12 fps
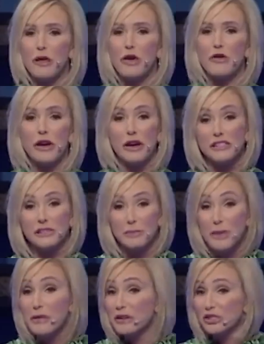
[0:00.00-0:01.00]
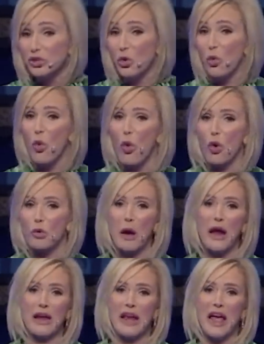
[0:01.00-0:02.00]
while she is working part-time
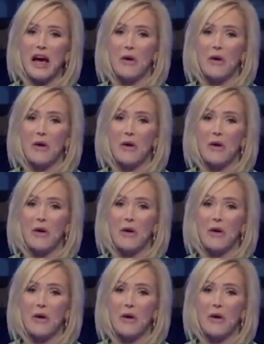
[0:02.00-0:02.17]
in the Oval